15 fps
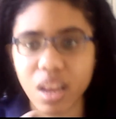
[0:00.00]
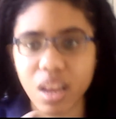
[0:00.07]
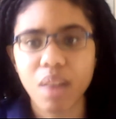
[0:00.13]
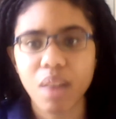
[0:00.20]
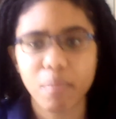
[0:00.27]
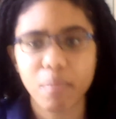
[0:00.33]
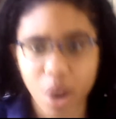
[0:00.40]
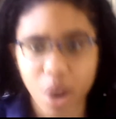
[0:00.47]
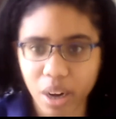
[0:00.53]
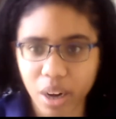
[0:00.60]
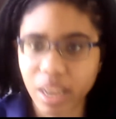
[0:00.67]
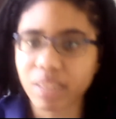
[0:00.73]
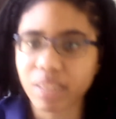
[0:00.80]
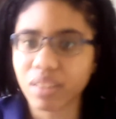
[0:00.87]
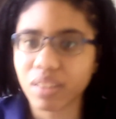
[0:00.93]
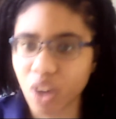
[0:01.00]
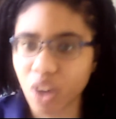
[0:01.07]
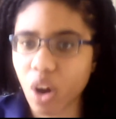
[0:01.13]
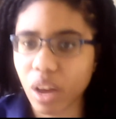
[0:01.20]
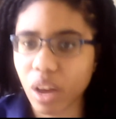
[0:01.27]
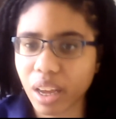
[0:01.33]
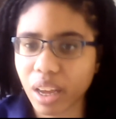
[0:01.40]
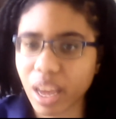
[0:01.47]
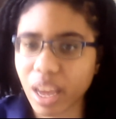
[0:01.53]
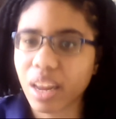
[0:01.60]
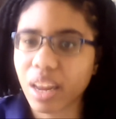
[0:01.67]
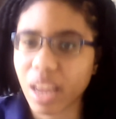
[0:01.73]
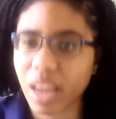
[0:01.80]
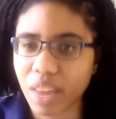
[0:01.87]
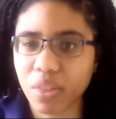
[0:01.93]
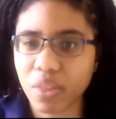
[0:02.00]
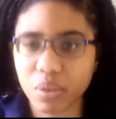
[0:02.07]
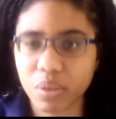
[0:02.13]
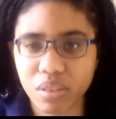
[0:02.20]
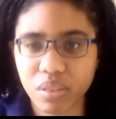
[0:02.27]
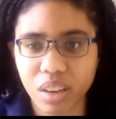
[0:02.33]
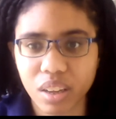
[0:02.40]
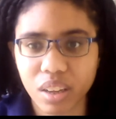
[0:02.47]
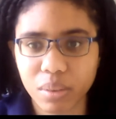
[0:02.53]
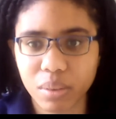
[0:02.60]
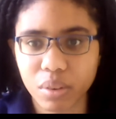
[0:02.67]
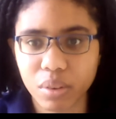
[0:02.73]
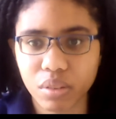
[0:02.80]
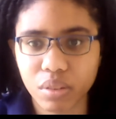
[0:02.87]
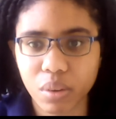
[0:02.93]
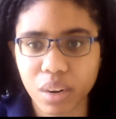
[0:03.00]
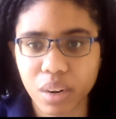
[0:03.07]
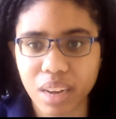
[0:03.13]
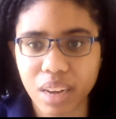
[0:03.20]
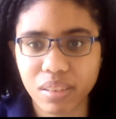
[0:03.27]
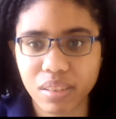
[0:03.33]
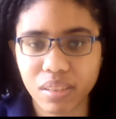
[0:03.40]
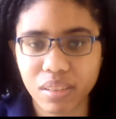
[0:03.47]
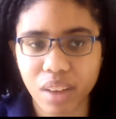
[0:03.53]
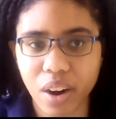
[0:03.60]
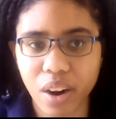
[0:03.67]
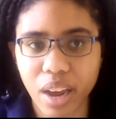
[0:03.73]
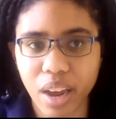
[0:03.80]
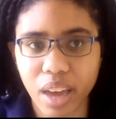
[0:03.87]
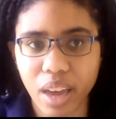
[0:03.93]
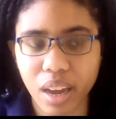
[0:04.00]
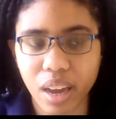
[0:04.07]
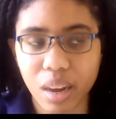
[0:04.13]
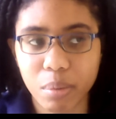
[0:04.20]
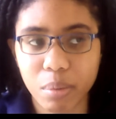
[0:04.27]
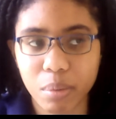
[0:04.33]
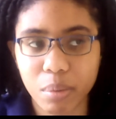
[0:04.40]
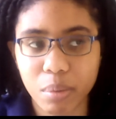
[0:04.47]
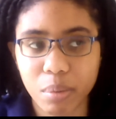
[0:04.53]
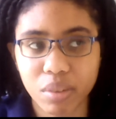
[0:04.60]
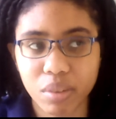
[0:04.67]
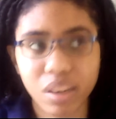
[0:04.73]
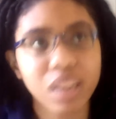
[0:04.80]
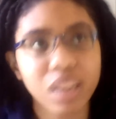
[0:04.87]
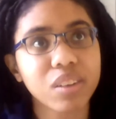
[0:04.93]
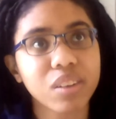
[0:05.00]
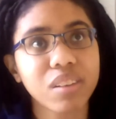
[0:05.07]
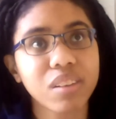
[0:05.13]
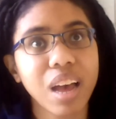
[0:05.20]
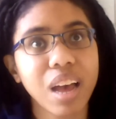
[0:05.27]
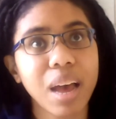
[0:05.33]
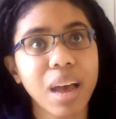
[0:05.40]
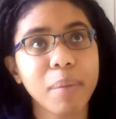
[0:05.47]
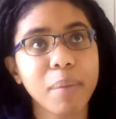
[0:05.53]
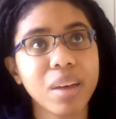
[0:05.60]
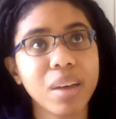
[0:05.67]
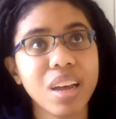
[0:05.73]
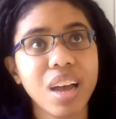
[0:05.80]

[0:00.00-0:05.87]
market and get those skills, which are so necessary at any particular time.